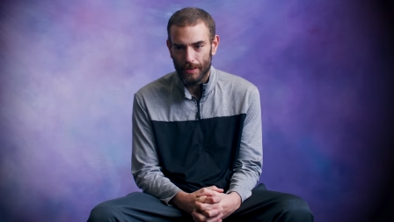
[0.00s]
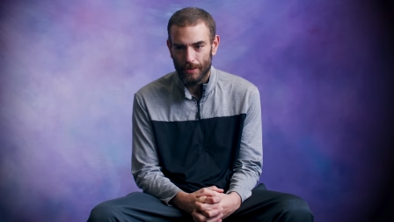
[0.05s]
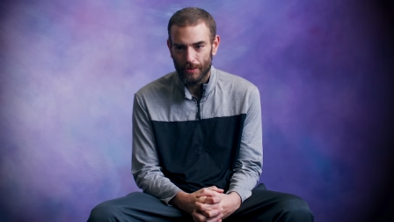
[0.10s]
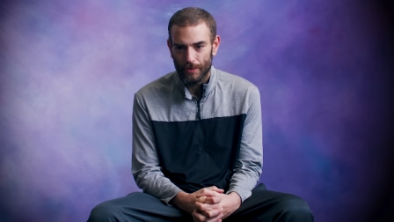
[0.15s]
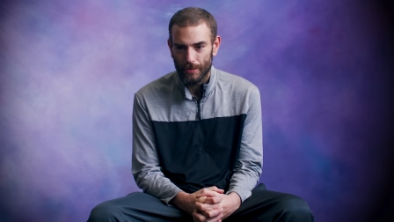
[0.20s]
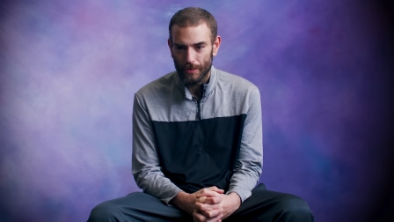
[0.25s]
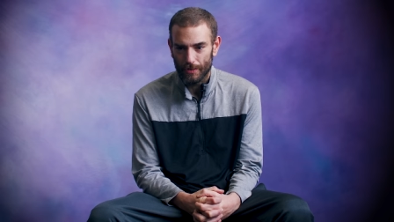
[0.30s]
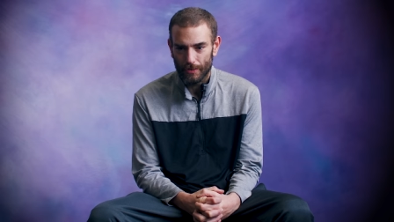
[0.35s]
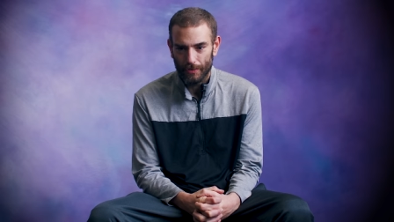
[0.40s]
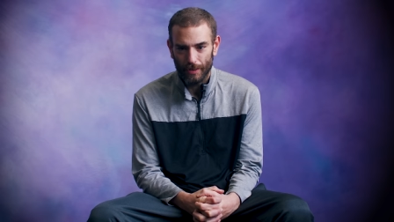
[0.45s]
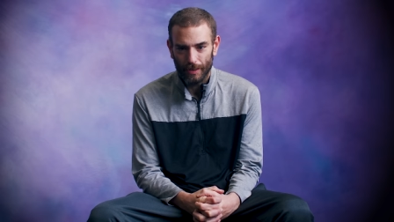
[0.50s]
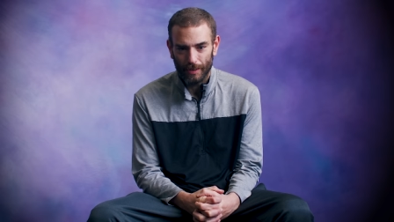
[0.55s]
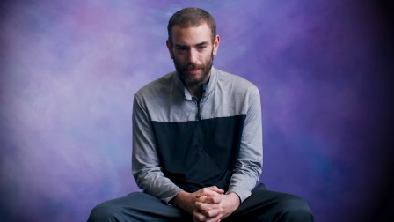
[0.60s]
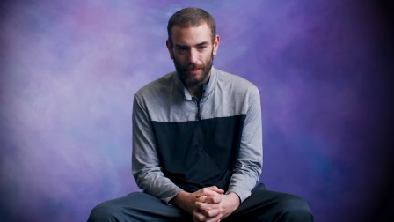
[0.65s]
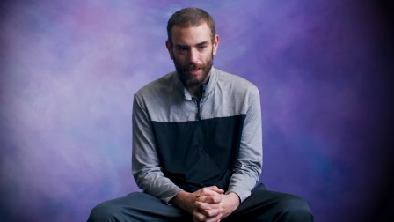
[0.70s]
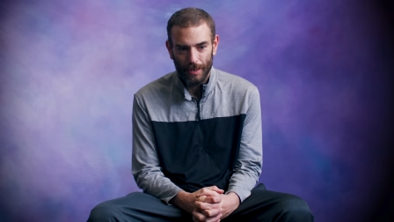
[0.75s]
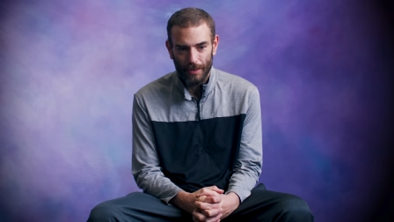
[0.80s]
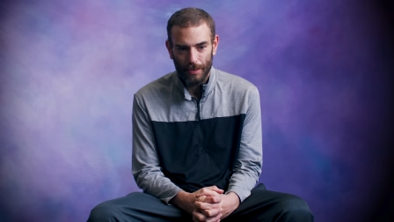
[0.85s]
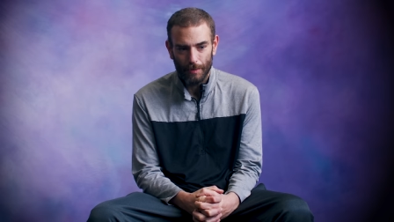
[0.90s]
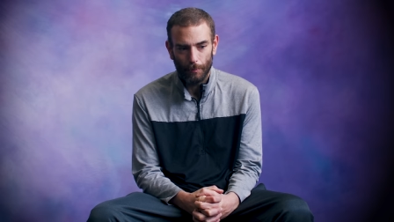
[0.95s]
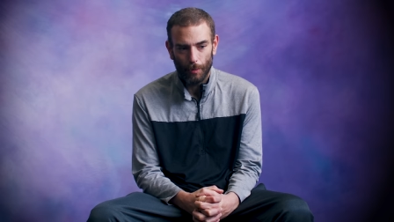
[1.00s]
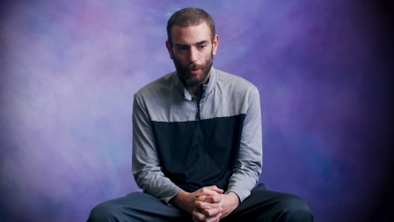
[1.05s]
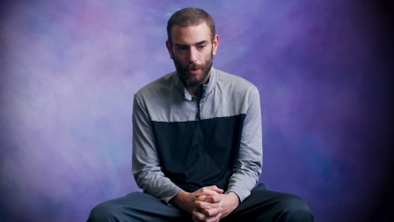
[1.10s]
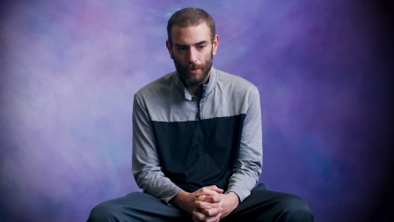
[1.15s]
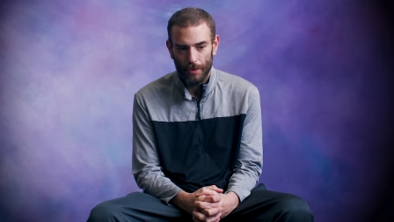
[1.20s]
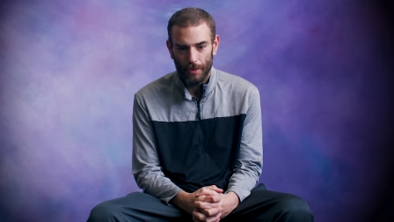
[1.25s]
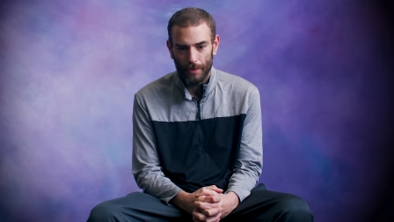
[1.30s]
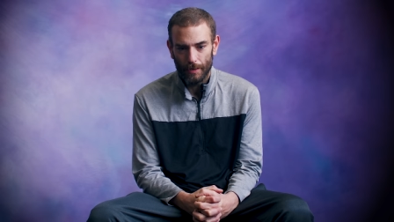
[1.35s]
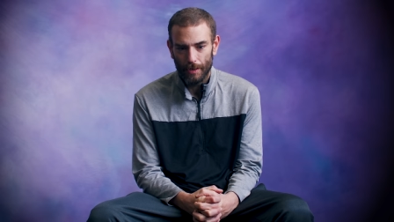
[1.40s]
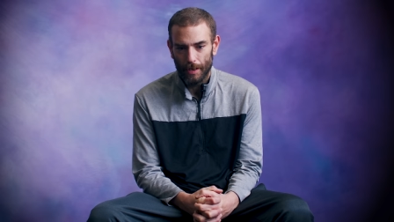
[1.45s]
it's just like nothing more
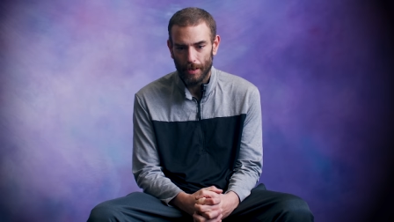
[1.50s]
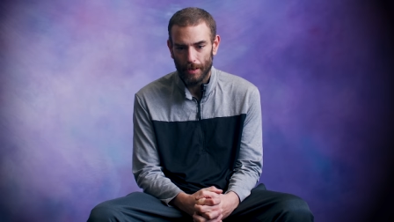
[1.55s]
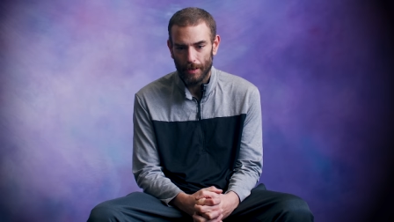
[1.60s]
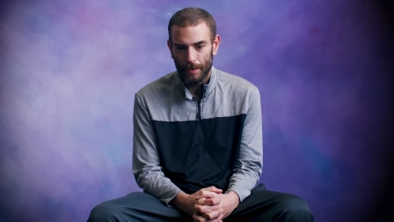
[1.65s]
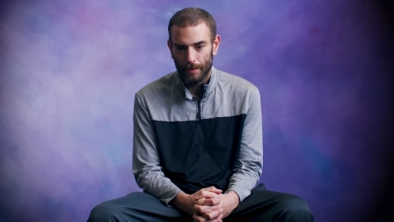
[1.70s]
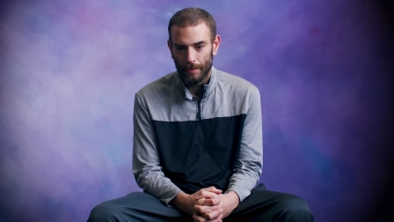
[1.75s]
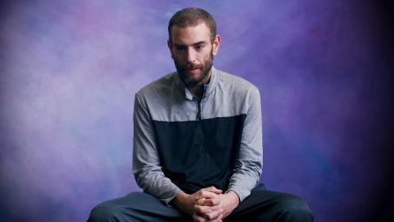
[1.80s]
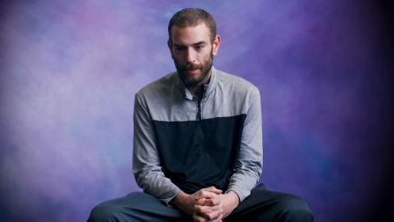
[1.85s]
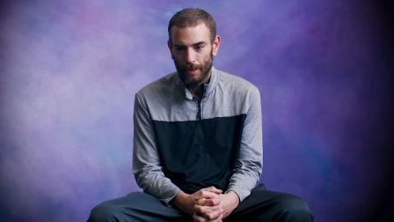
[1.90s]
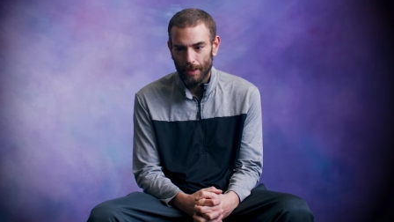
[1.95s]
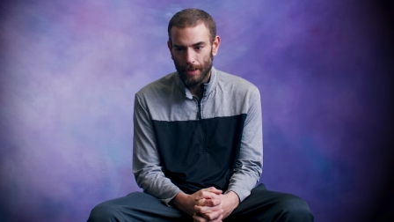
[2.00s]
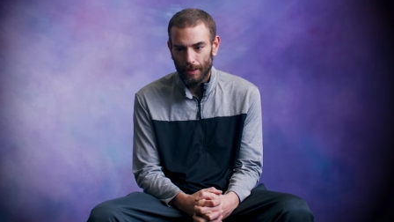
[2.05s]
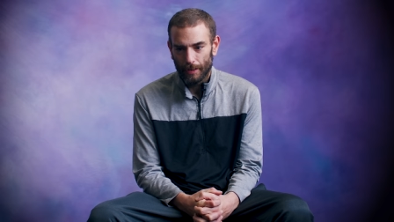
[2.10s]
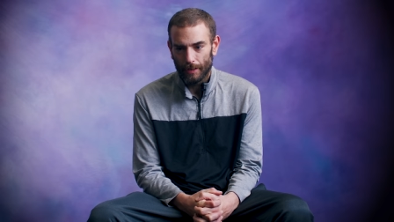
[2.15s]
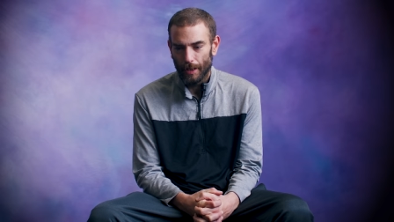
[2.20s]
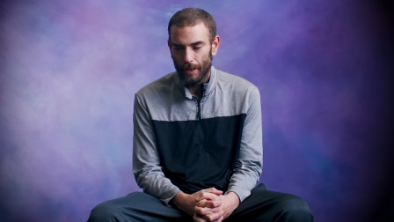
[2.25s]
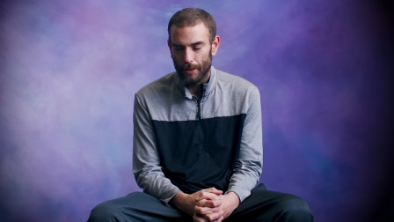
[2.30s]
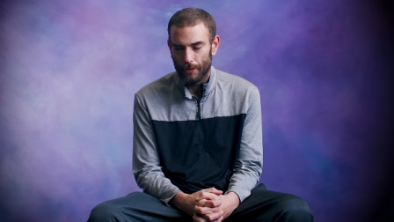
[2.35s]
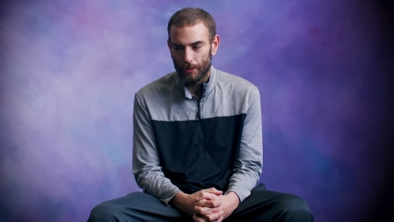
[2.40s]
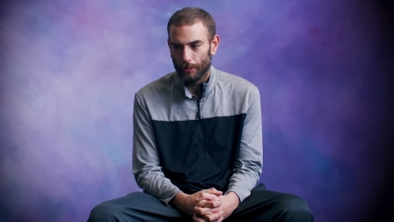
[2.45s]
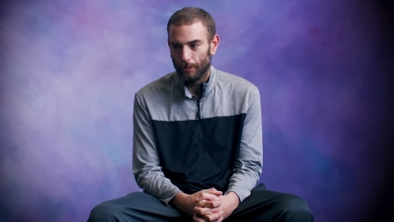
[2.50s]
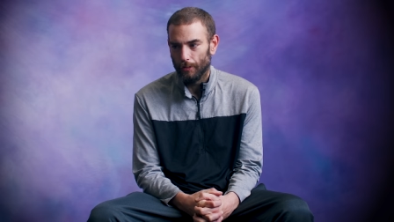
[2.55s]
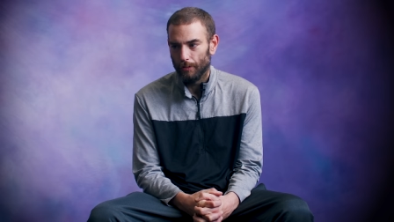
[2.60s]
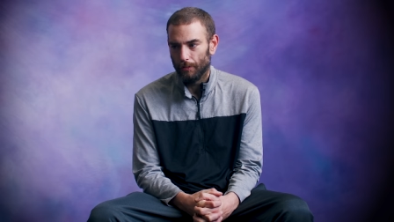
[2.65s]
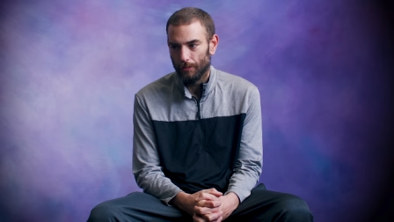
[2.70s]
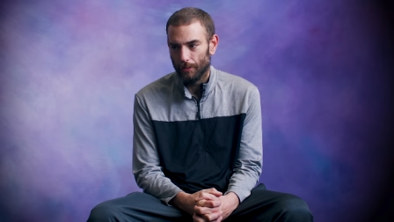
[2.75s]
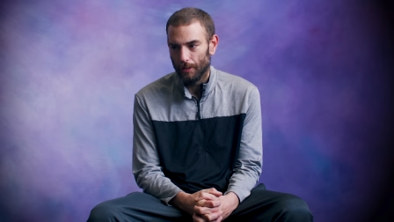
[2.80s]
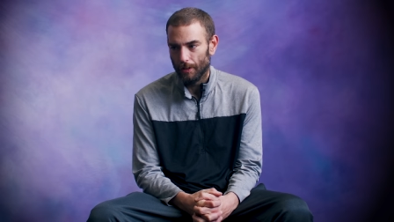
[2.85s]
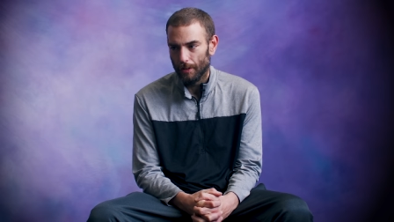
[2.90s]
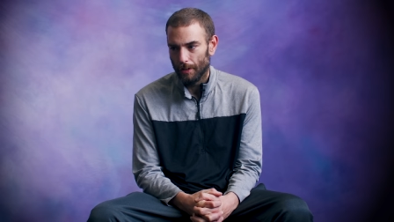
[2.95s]
than a cudgel
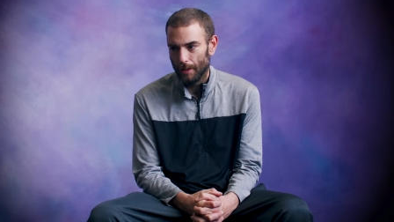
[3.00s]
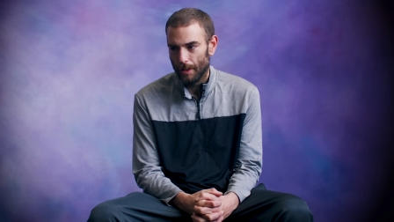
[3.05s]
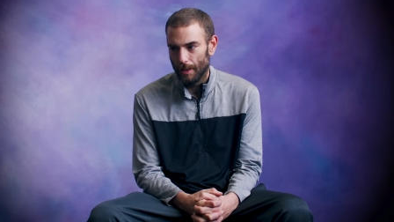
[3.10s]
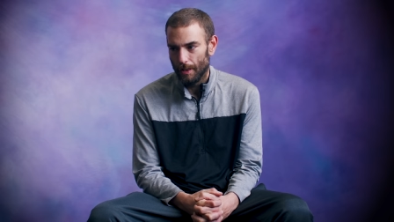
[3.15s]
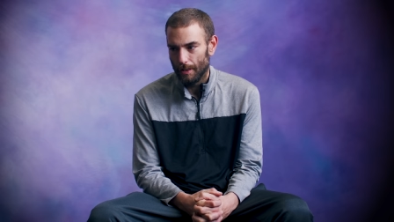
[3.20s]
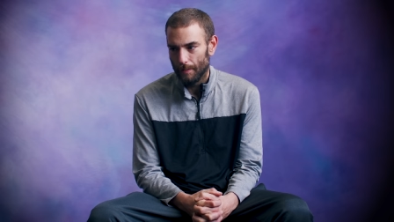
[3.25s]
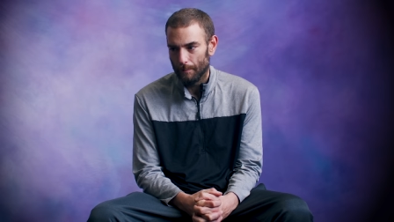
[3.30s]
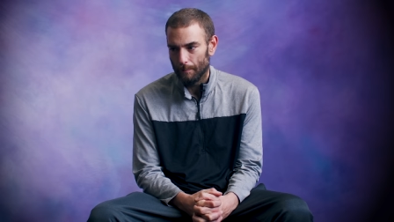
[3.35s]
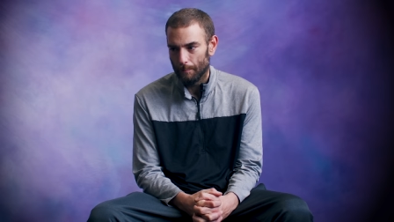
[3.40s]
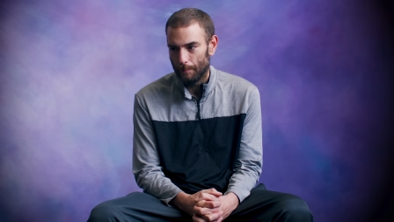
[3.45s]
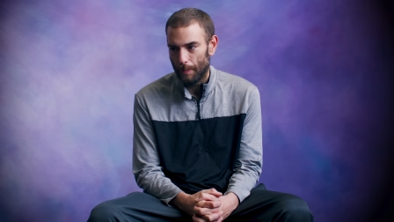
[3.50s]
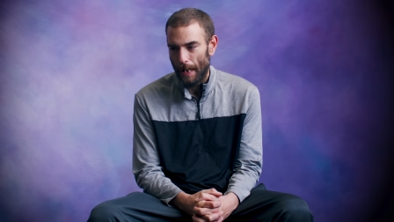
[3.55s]
for uh,